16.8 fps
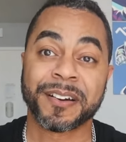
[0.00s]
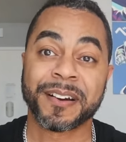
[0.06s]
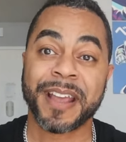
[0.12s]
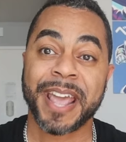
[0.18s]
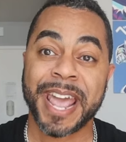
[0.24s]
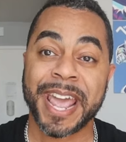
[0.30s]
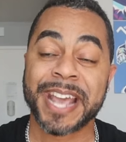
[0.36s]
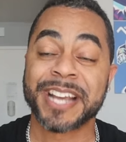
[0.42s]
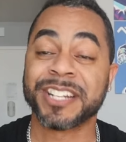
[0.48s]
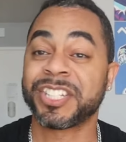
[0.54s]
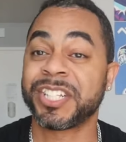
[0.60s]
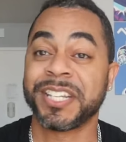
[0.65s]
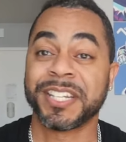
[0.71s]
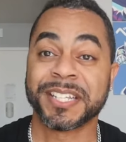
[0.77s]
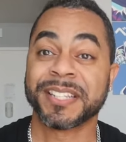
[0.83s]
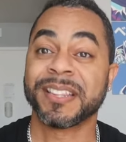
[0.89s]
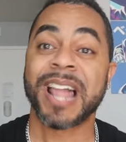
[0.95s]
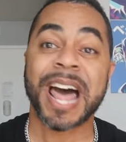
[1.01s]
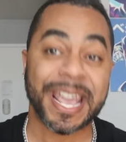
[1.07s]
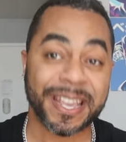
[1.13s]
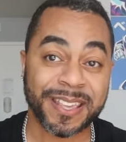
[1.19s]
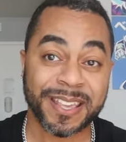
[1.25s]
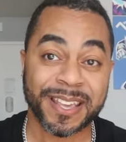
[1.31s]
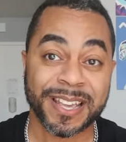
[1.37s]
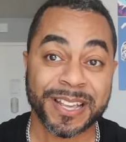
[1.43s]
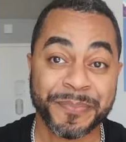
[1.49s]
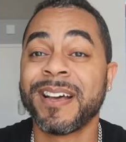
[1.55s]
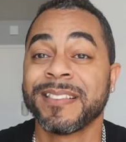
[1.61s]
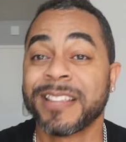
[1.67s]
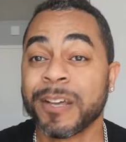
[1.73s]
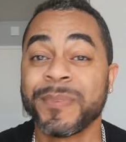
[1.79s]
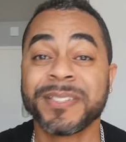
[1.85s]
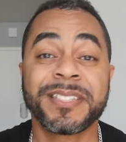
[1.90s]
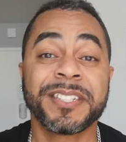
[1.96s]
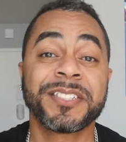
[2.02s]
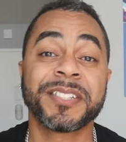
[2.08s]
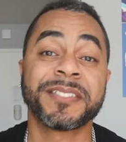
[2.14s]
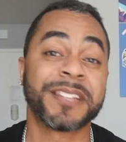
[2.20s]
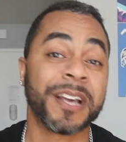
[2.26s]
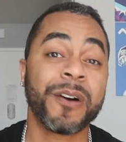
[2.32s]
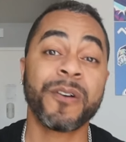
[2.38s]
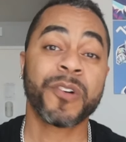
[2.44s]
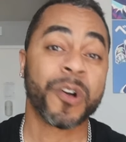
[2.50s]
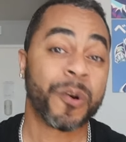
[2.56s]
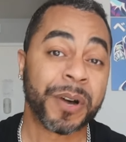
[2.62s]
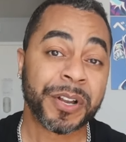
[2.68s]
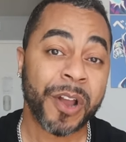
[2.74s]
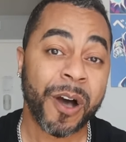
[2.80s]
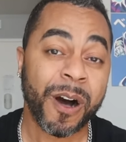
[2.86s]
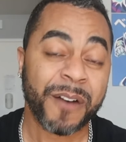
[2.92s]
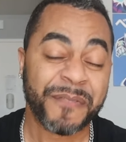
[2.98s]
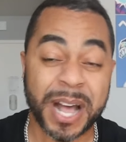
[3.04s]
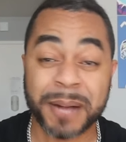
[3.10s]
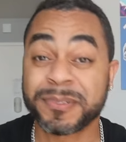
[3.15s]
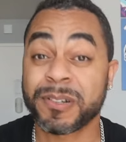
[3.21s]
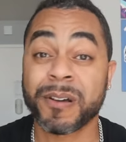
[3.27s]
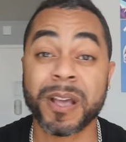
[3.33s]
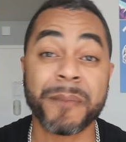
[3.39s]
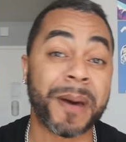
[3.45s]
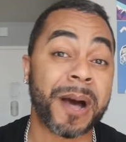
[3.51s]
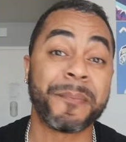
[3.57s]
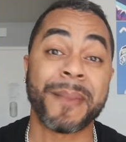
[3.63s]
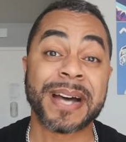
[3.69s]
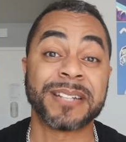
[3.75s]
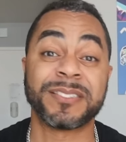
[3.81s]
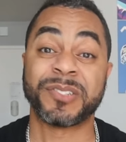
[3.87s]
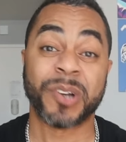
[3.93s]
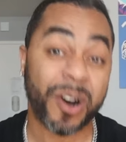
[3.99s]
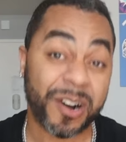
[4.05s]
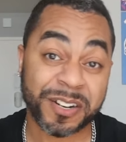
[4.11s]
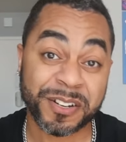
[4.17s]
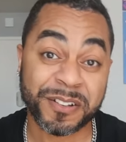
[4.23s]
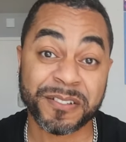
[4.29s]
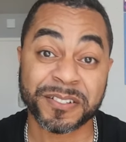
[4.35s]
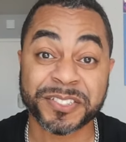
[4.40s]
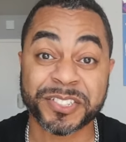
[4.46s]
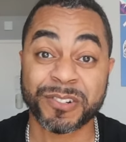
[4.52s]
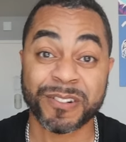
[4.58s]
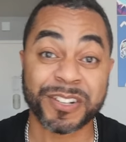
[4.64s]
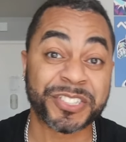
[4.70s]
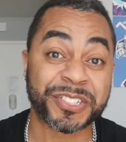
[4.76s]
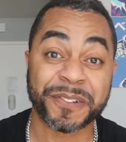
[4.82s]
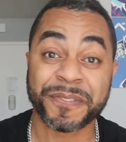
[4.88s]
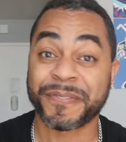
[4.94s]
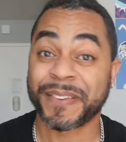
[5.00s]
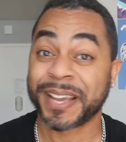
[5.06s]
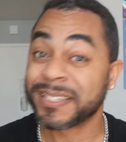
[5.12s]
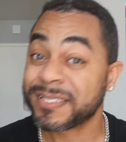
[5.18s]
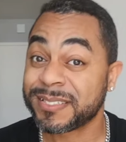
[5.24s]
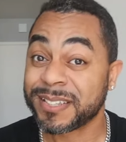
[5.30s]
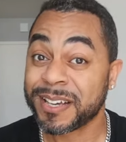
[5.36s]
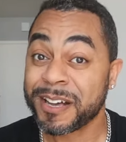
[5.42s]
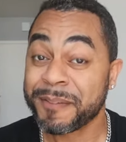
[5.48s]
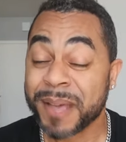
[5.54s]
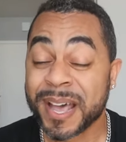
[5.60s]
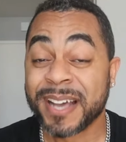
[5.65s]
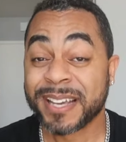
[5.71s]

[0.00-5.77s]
And she didn't like it. Then we see Giselle going off. I'm talking about my daughter. You're gonna scrunch her face up?